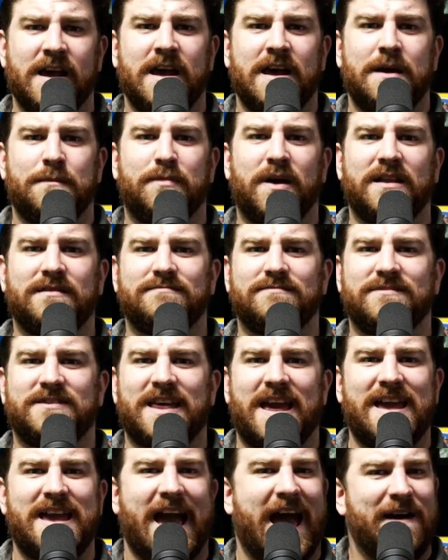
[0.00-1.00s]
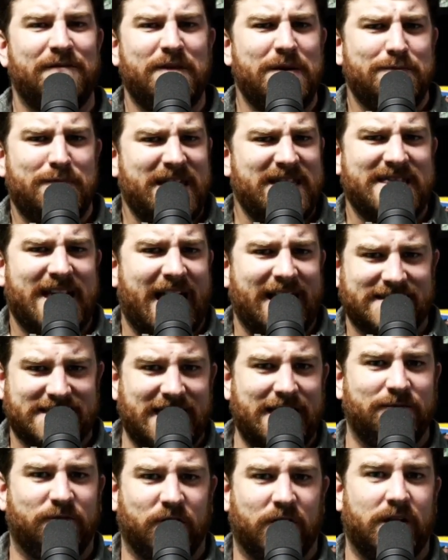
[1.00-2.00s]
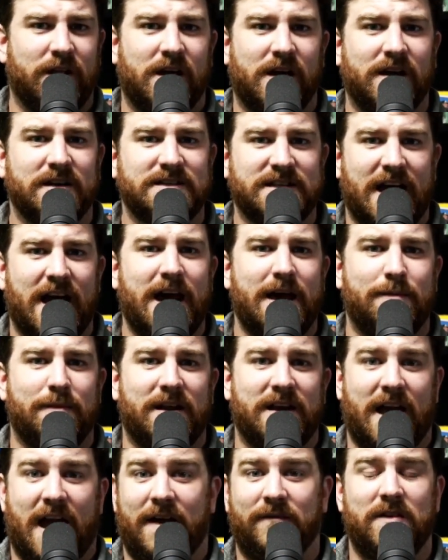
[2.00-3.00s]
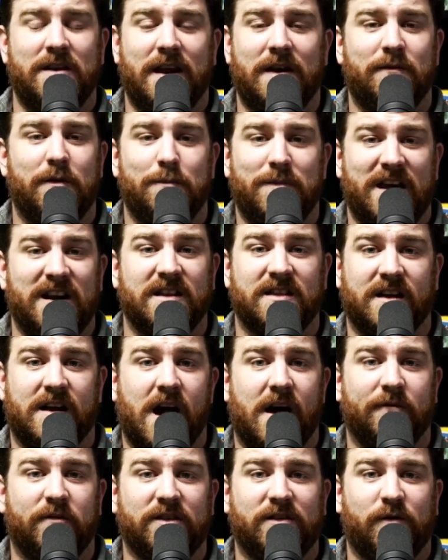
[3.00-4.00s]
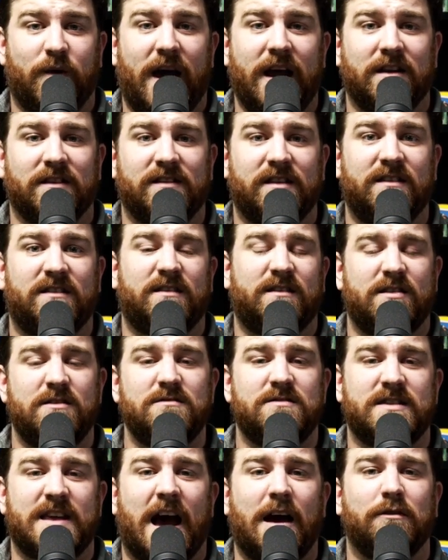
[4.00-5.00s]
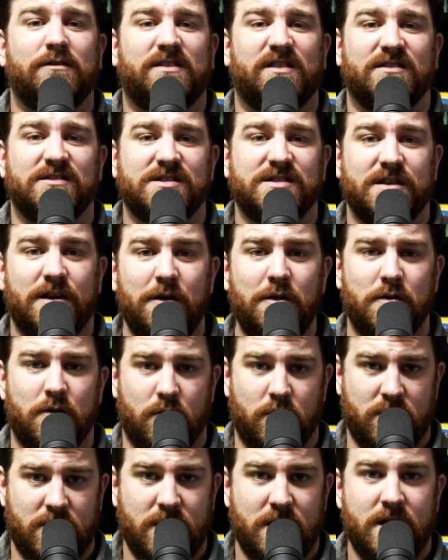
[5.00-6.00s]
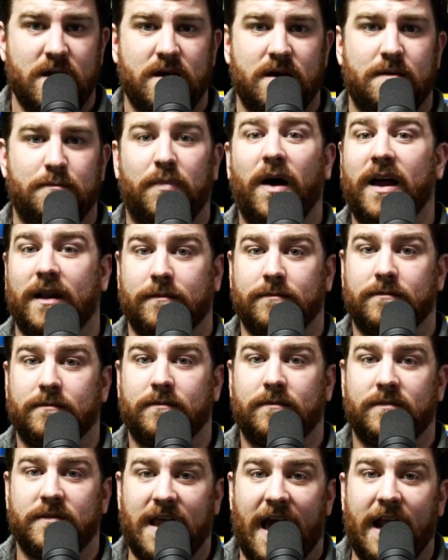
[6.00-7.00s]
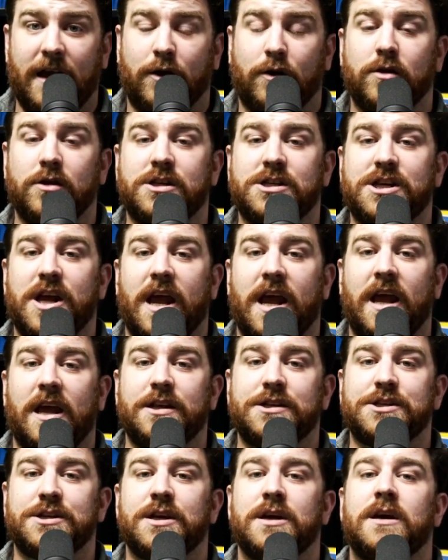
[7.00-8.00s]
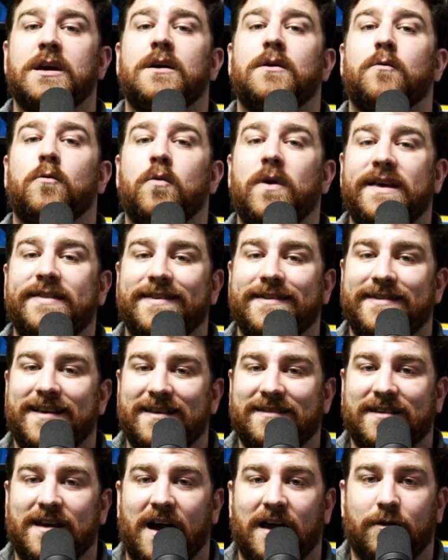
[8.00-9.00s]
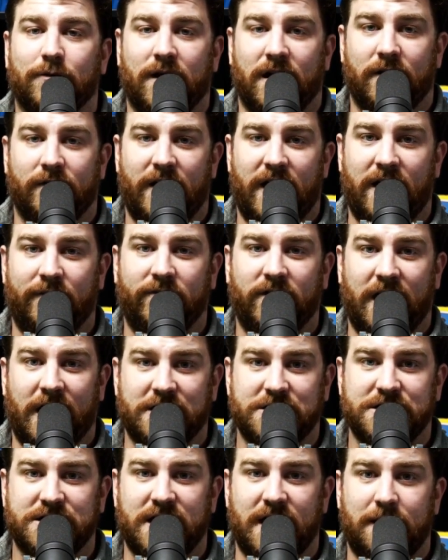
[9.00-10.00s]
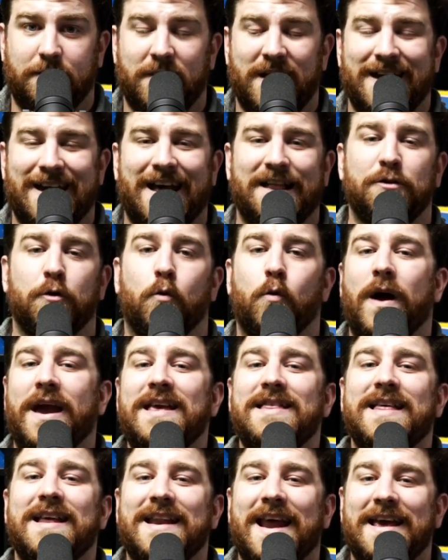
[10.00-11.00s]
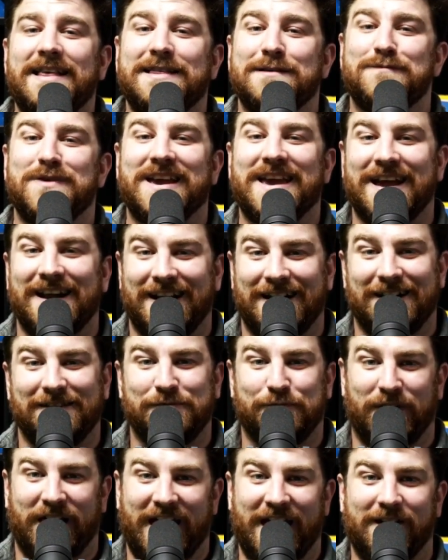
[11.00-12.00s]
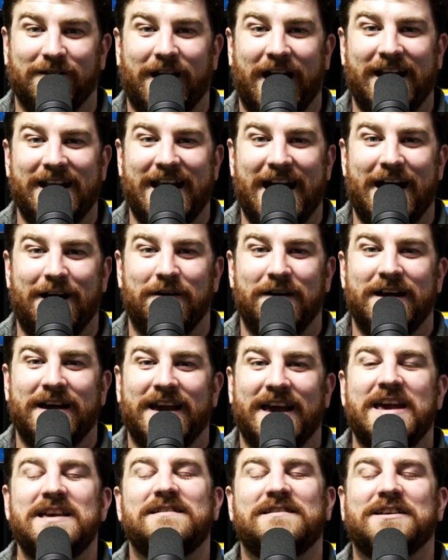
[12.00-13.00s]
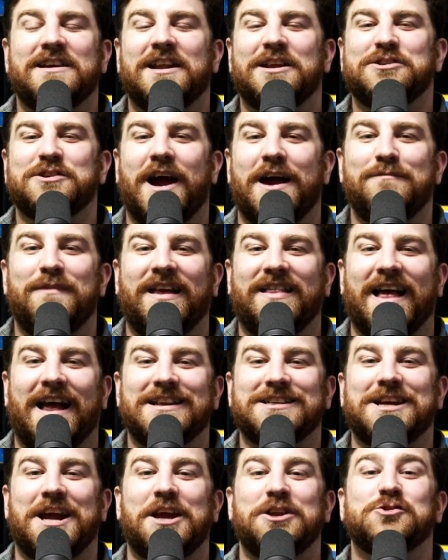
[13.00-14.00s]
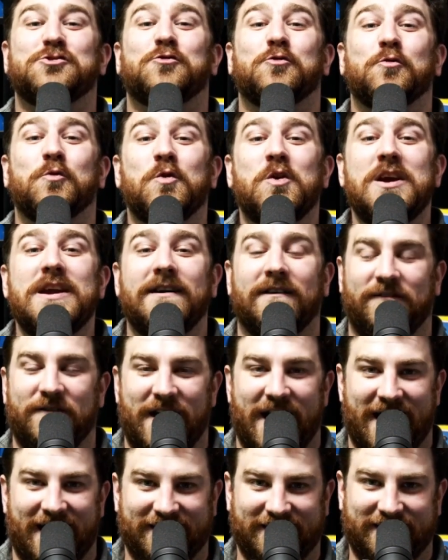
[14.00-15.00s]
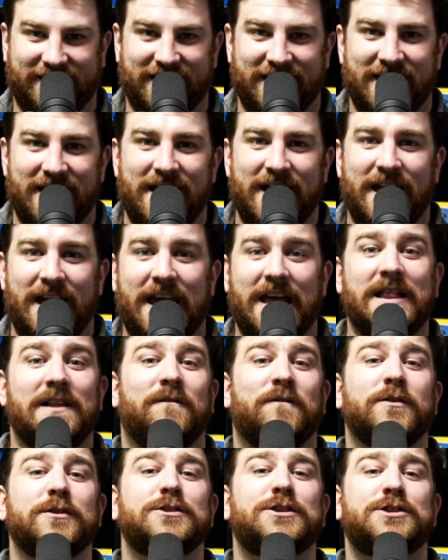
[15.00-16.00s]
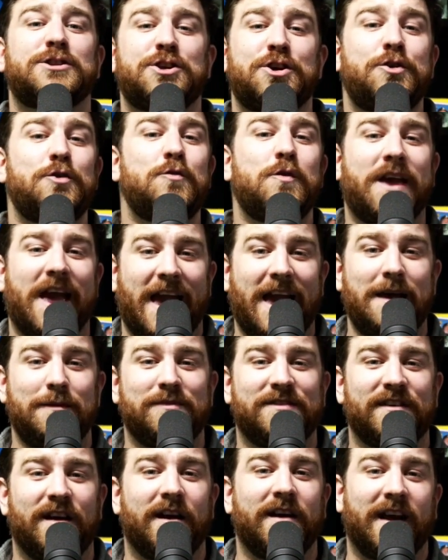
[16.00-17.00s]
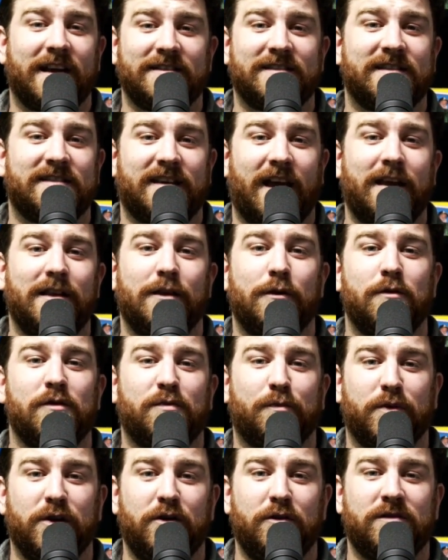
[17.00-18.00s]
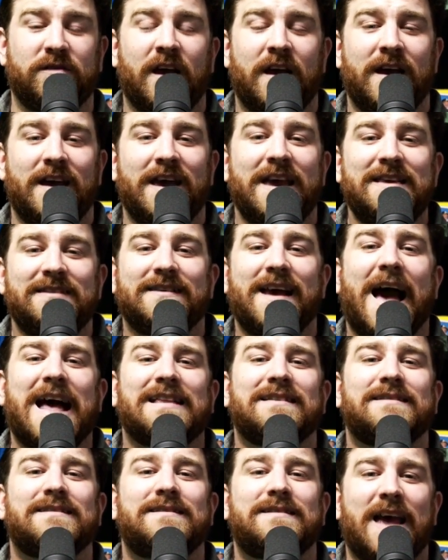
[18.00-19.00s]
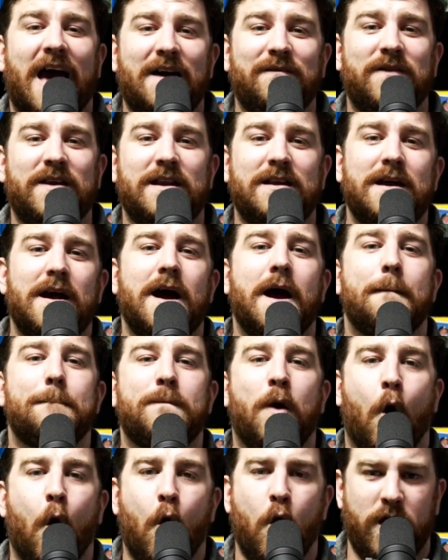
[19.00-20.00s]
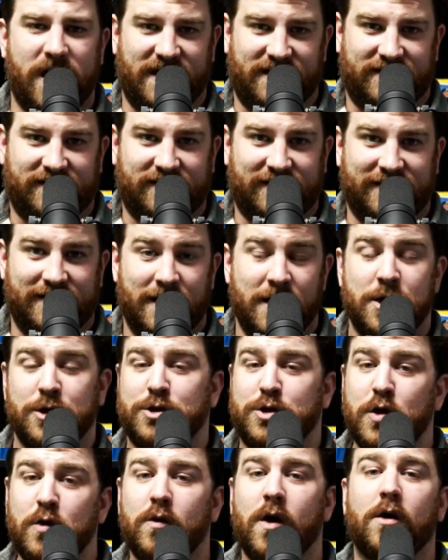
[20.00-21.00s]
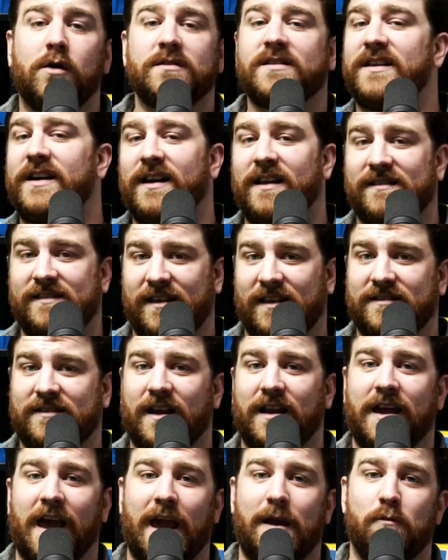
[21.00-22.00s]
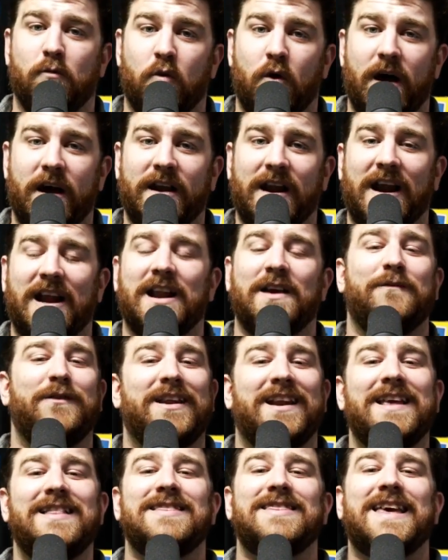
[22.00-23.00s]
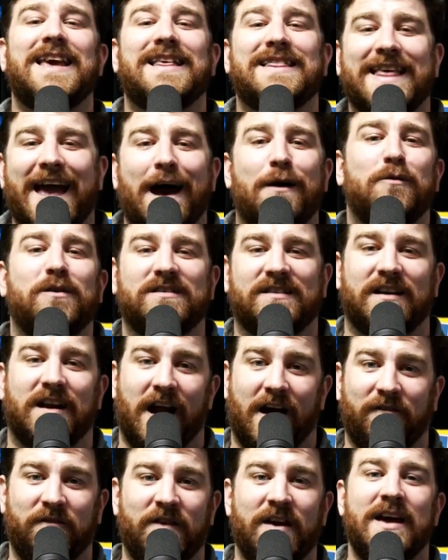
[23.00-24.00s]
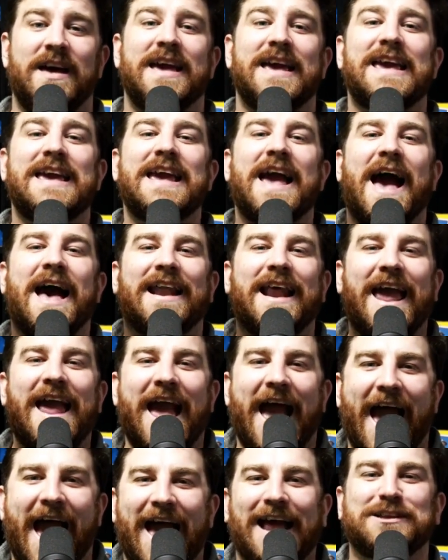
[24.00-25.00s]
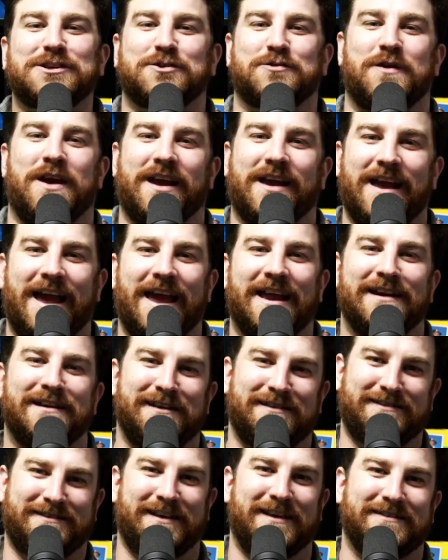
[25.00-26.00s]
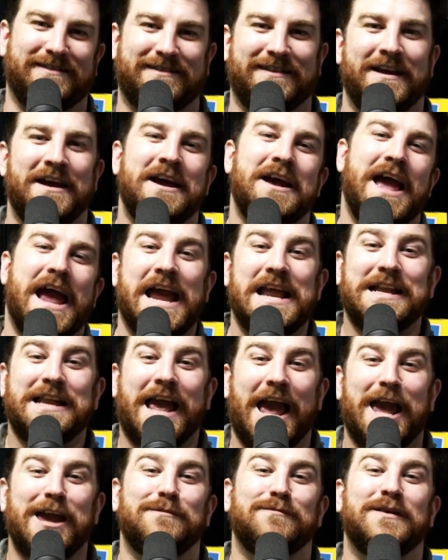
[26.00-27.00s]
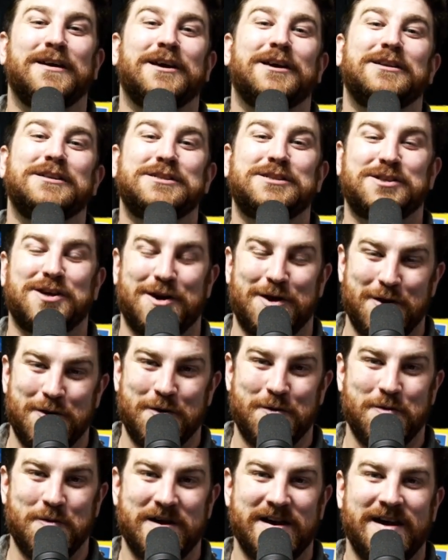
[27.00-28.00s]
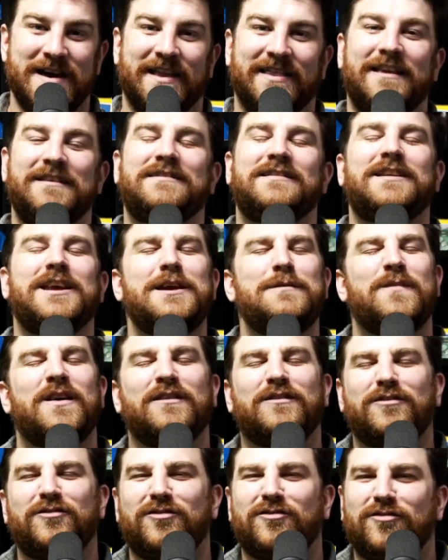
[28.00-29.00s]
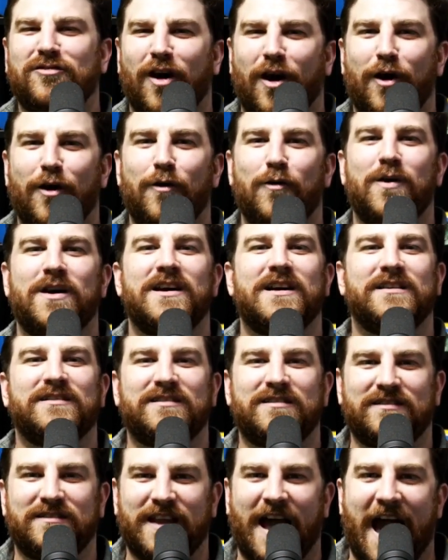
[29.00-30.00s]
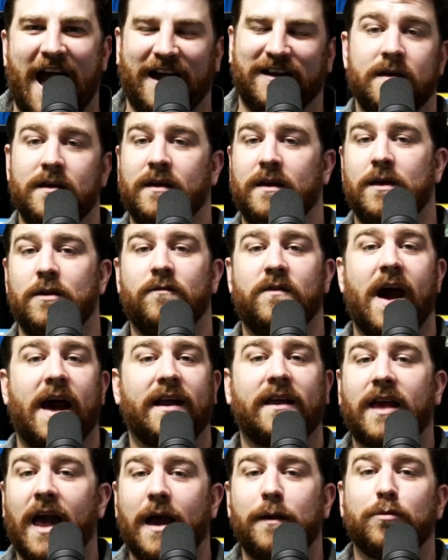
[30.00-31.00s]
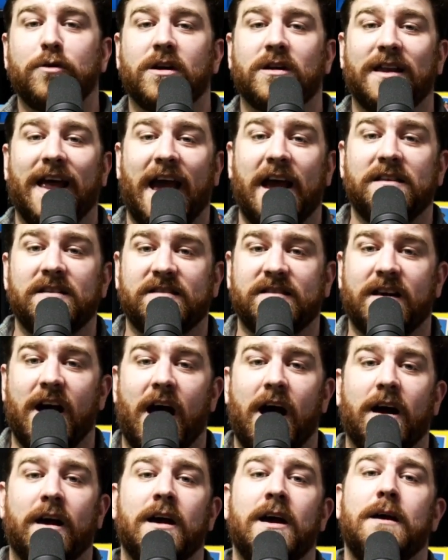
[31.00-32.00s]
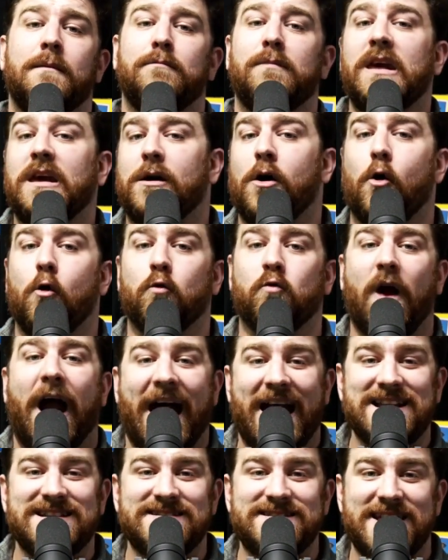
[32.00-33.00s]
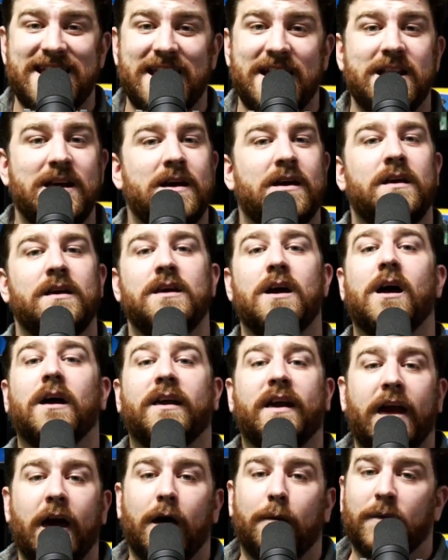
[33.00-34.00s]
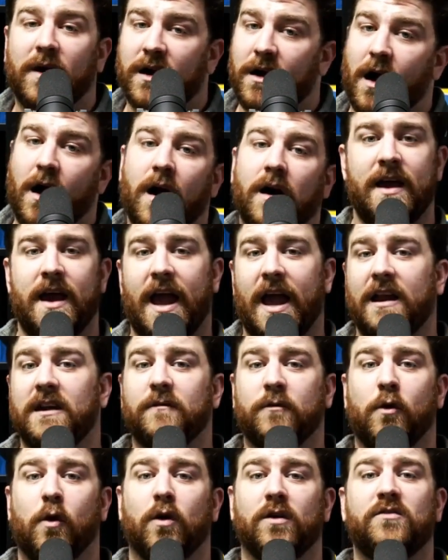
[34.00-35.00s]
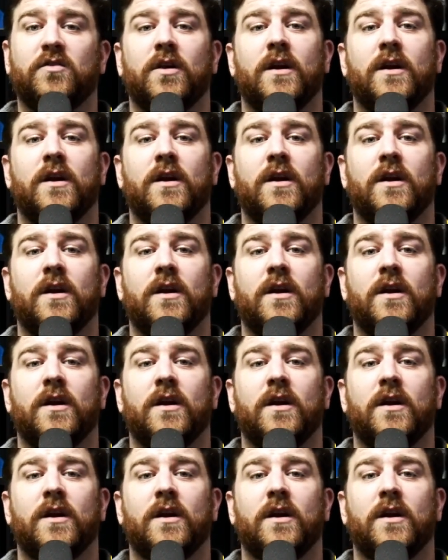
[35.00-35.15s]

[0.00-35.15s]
but they haven't been that team for a long time and haven't even been to the conference final since 2002. But that could change with this Colorado Avalanche team, and the way that Nathan MacKinnon is playing right now, he's going to try and make that change real fast. In the first 2 games against the St. Louis Blues, he's got 7 points. 2 goals and an assist in game 1, and if you didn't think that wasn't enough, he had a hat trick and an assist in game 2. This team is so stacked. You've got Gabriel Landeskog, Mikko Rantanen, young Cale Makar, and of course,